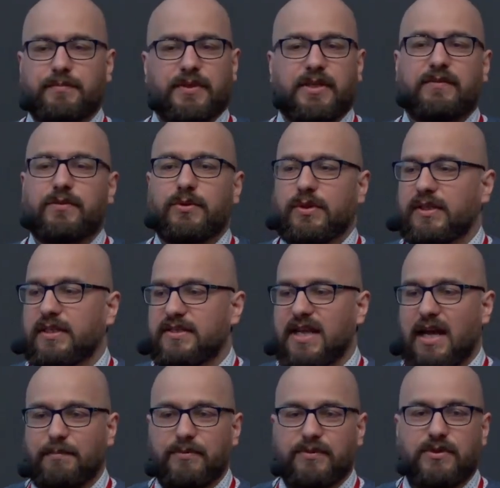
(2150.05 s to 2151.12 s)
give you an
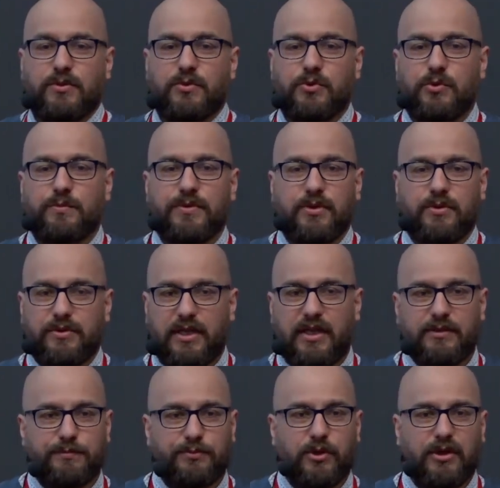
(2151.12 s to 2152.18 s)
examples in Ruby or
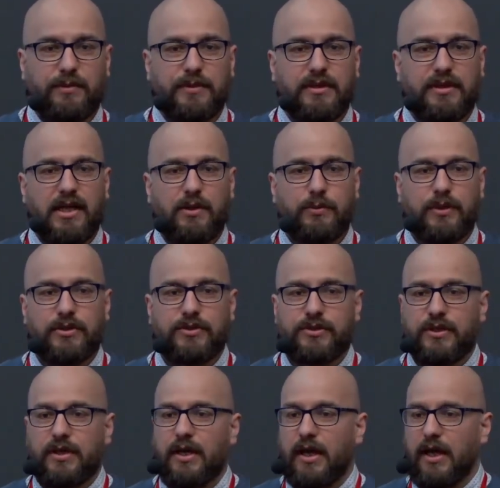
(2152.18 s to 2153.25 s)
another programming language,